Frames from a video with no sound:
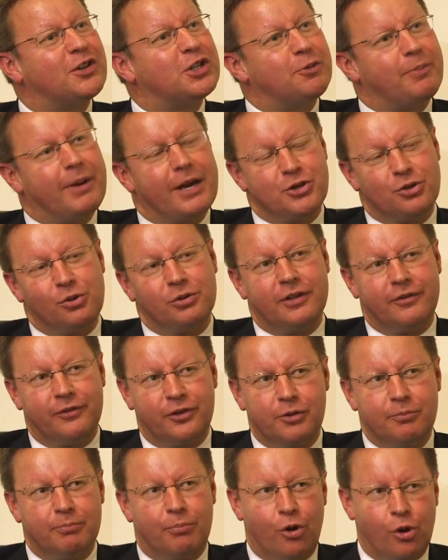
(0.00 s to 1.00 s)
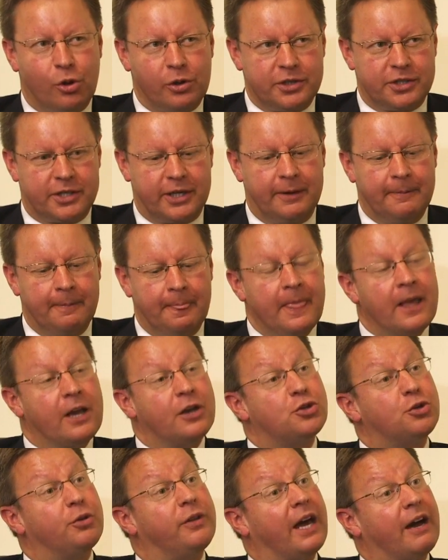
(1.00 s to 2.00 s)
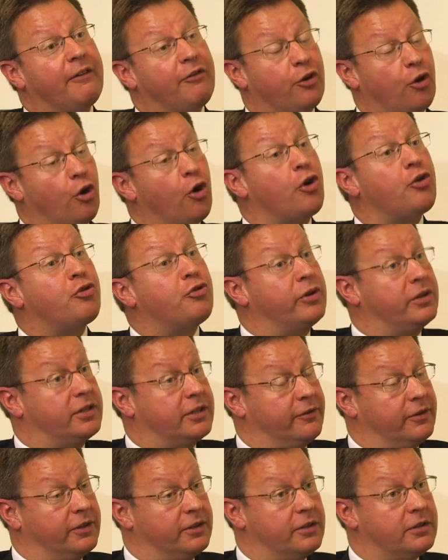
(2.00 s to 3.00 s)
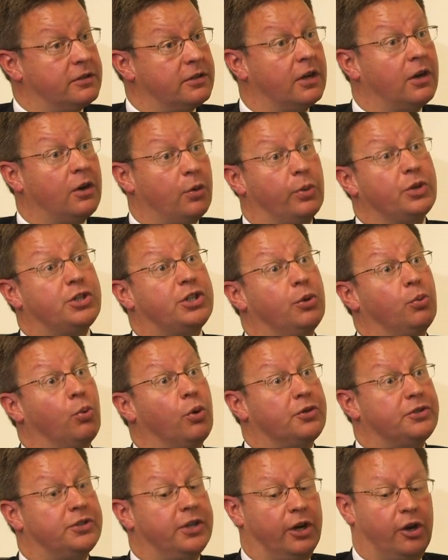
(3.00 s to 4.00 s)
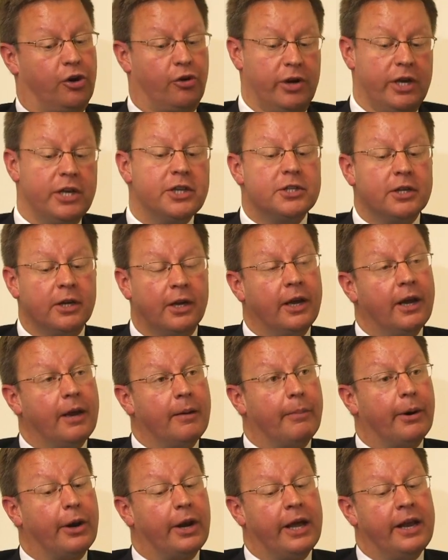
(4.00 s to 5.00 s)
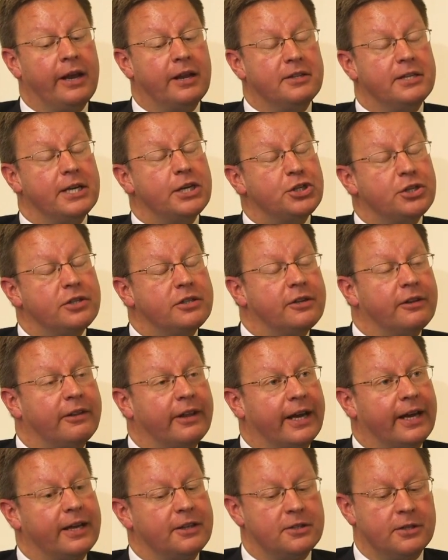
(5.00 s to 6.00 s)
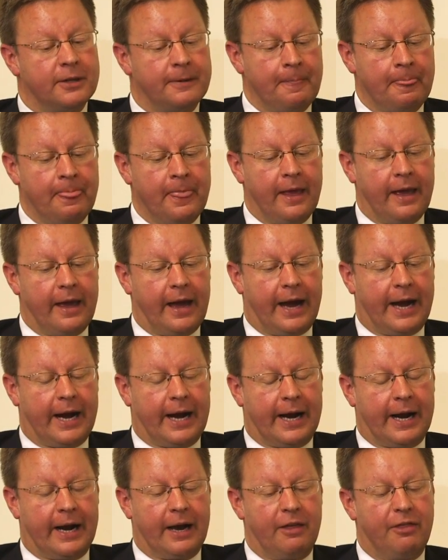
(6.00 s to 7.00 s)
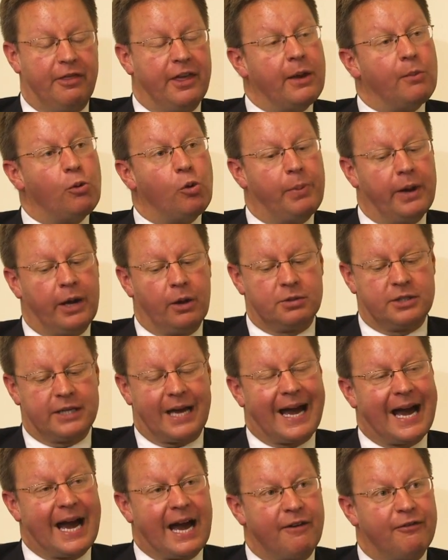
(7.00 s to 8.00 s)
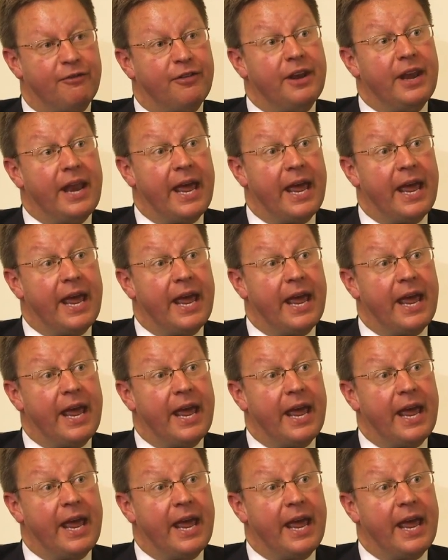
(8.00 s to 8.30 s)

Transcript: a special dividend policy. So they have their ordinary dividend, which they want to increase. But in addition to that, they will pay up to half the